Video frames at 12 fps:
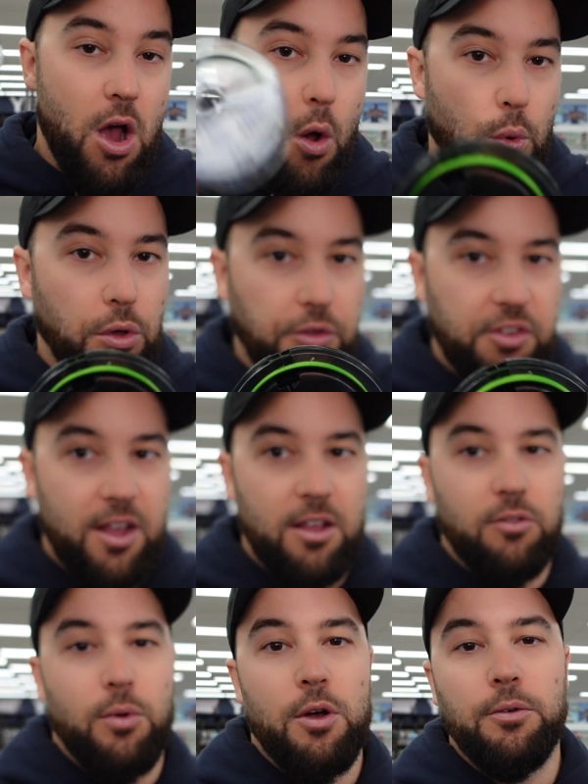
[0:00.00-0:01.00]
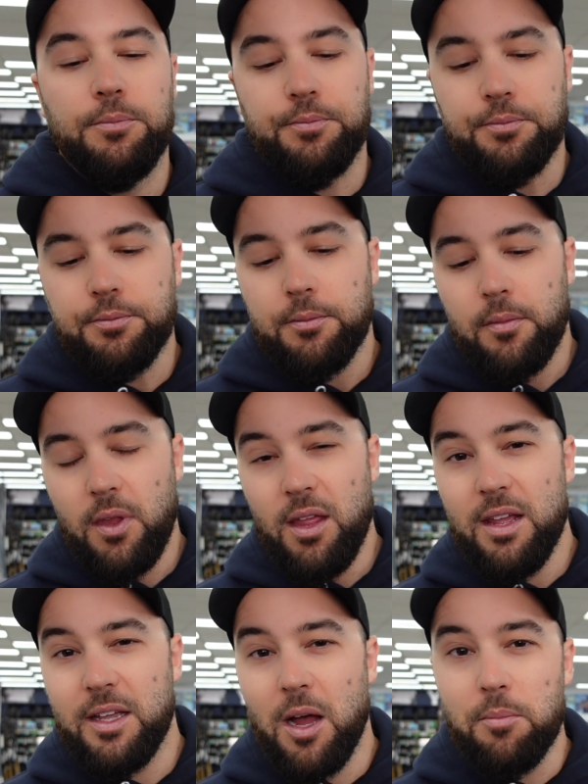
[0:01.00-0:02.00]
I will say as well,
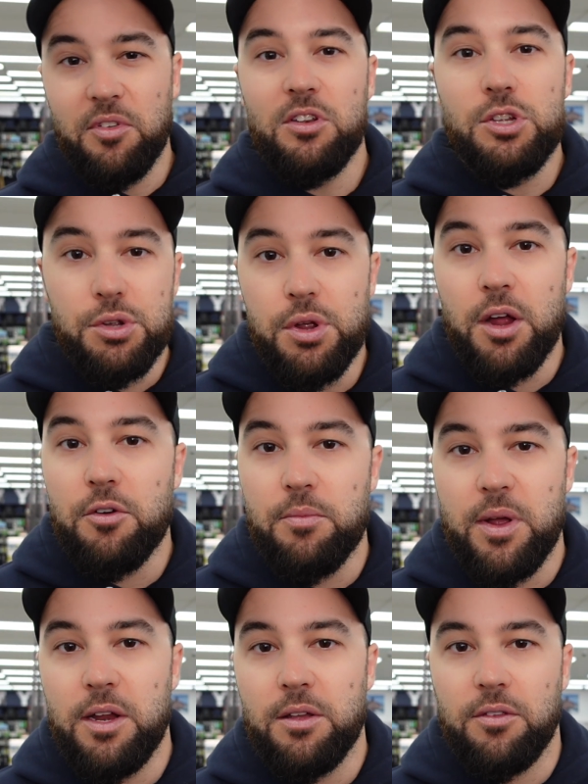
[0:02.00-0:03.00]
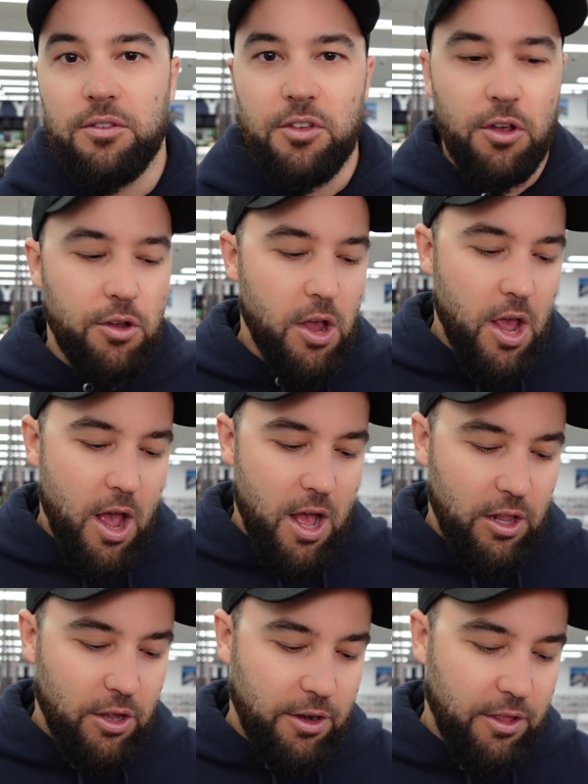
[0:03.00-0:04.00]
It comes in 200 meters. So a
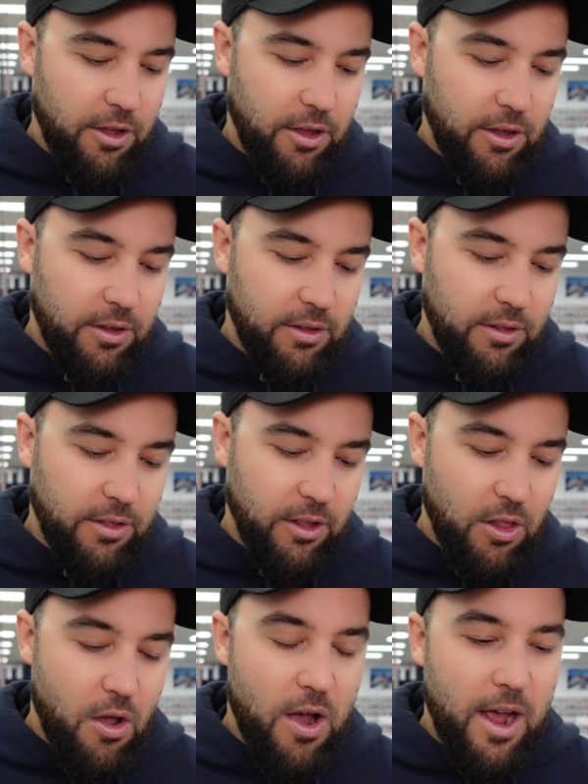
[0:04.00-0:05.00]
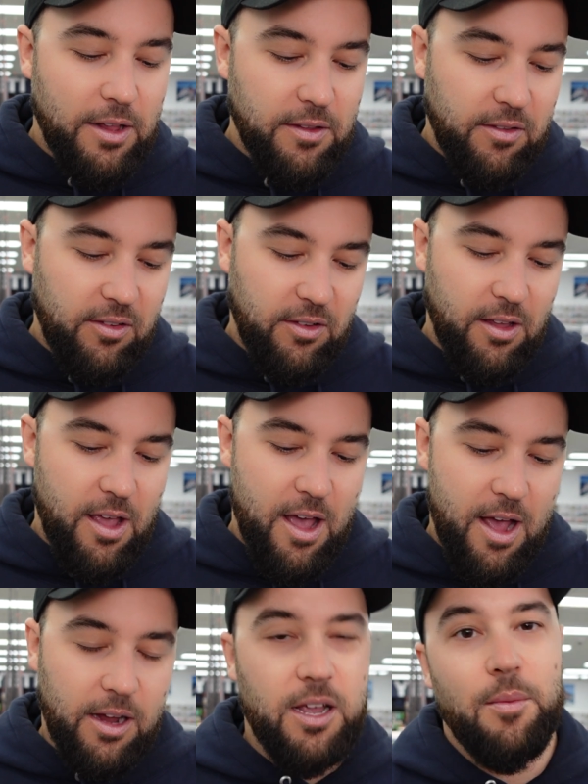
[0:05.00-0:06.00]
lot of the lines
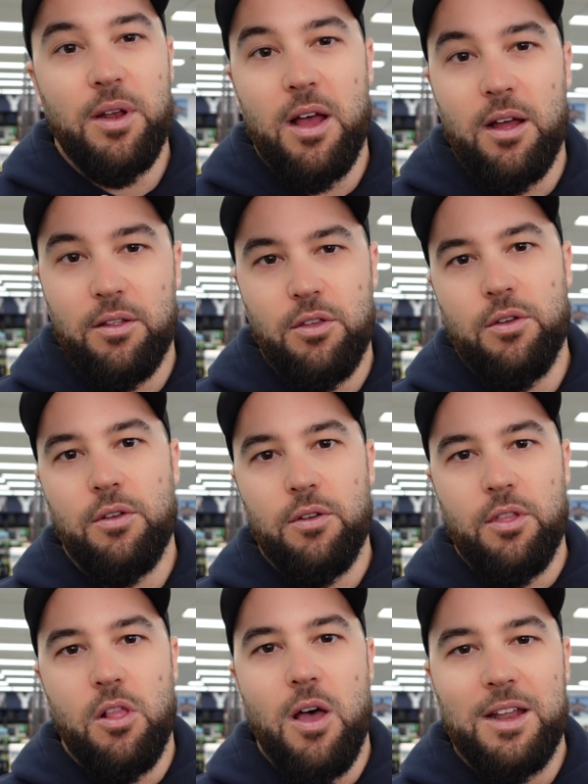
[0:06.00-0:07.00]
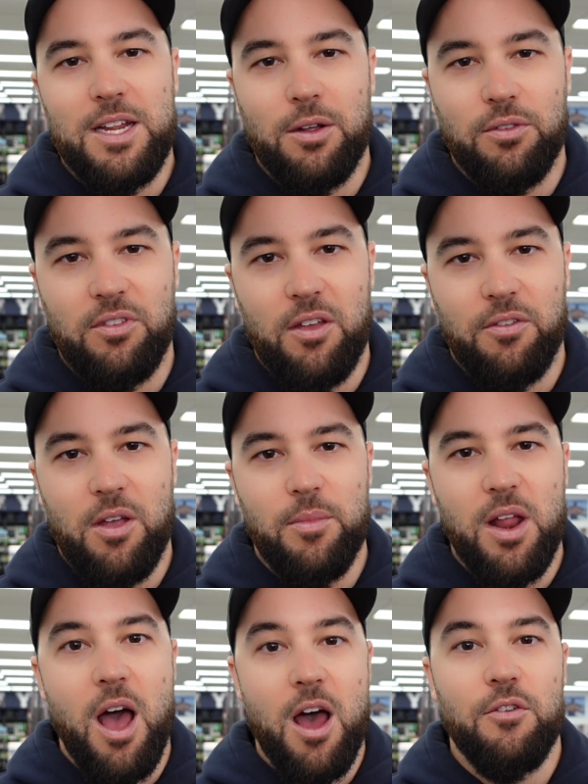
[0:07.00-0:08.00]
come in, and the light tackle stuff come in
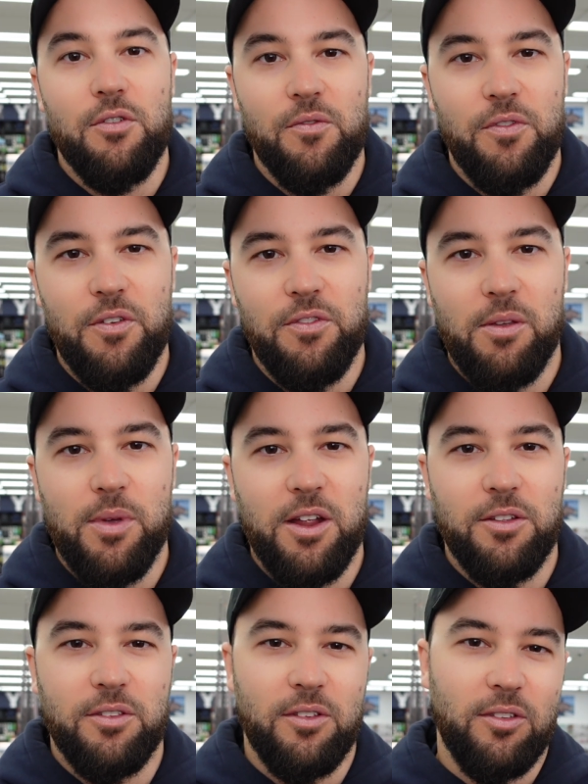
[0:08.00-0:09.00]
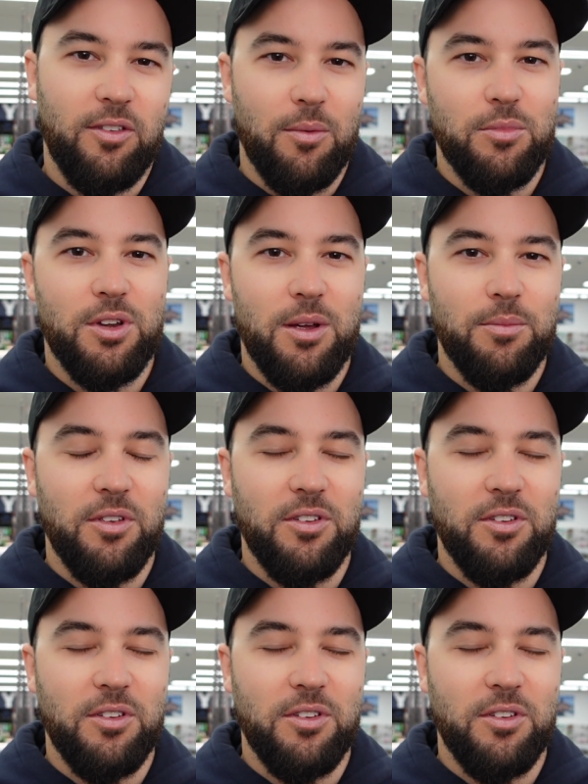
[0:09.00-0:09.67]
150 meters. And sometimes